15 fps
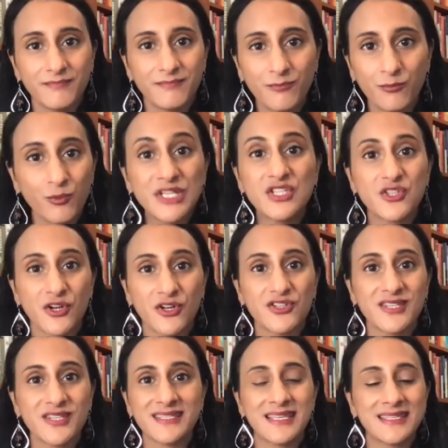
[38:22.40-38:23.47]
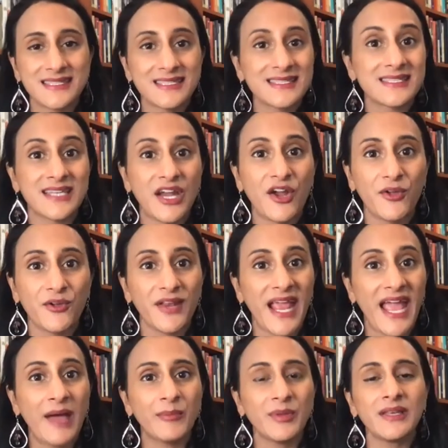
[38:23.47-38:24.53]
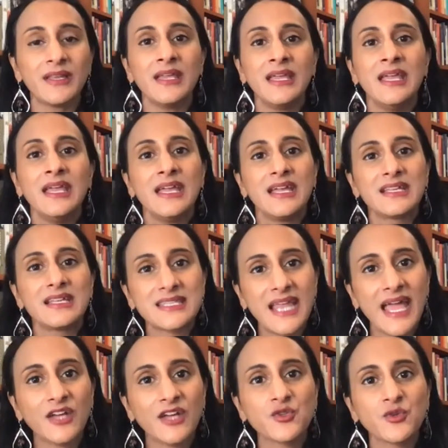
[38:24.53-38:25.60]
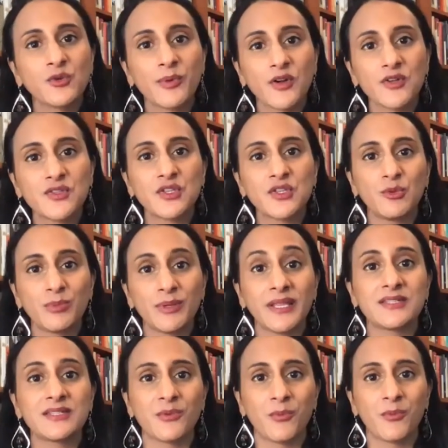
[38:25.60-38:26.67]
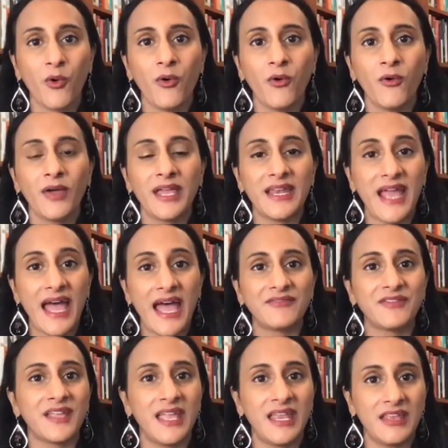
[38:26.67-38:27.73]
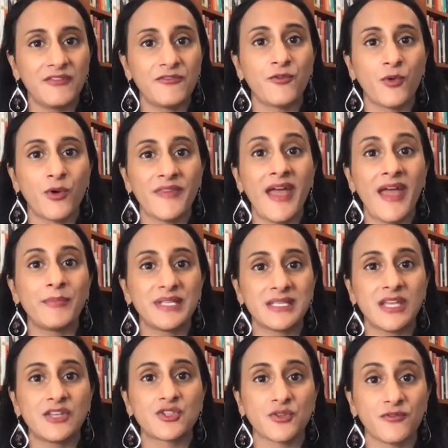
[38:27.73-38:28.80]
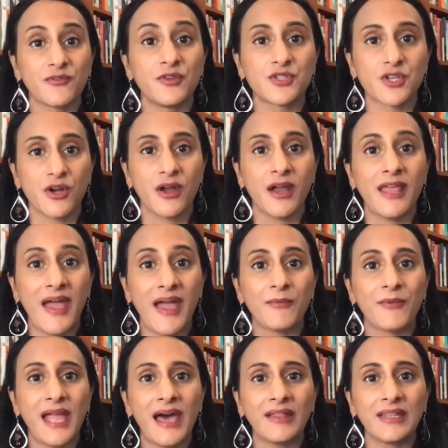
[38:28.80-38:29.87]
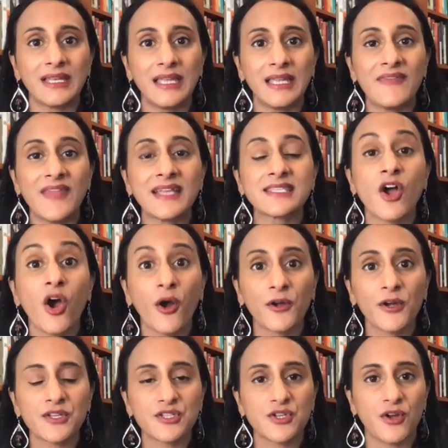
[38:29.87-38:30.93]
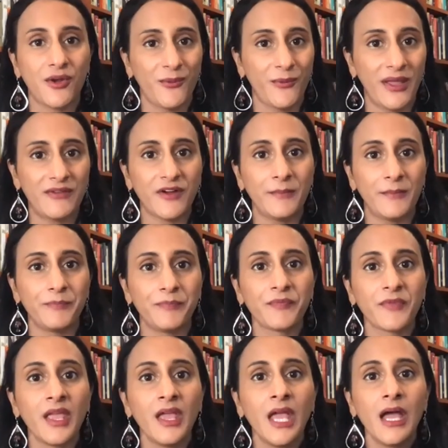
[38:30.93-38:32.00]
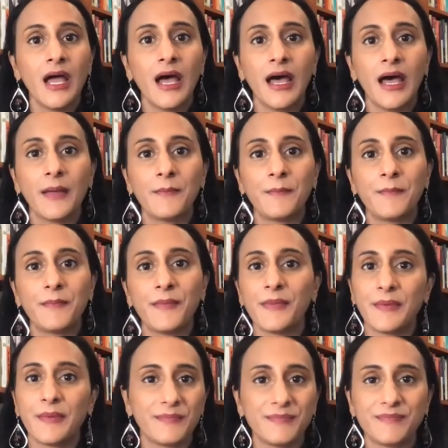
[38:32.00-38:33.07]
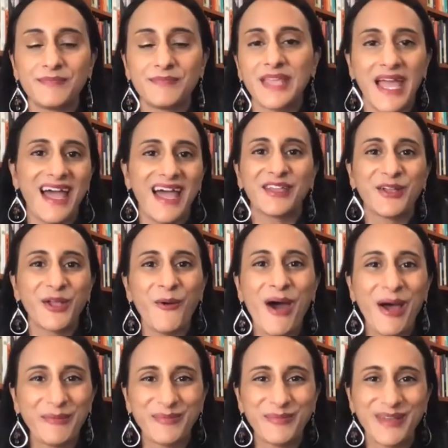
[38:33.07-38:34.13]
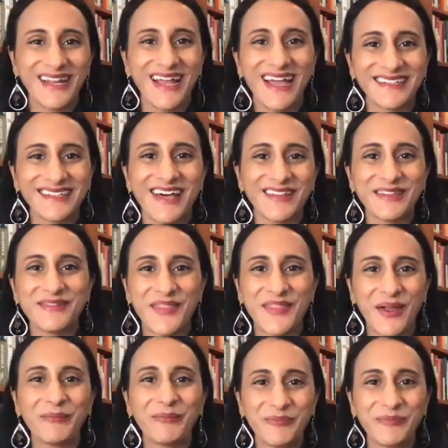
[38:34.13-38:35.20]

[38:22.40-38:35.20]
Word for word: research that says this scenario could happen, it's an actual person who plays a role in advocating for that potential future and that reality. And that's harder to turn away from. Um, yeah, I could go on, but I'll leave it there.